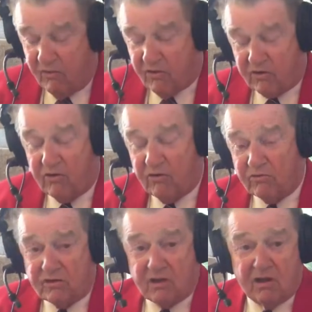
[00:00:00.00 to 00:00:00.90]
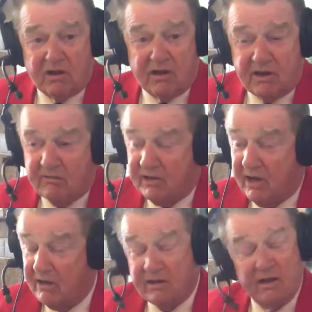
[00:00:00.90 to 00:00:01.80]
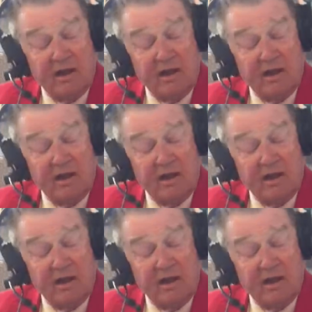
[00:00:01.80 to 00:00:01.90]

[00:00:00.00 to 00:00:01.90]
4 curls on and everything else.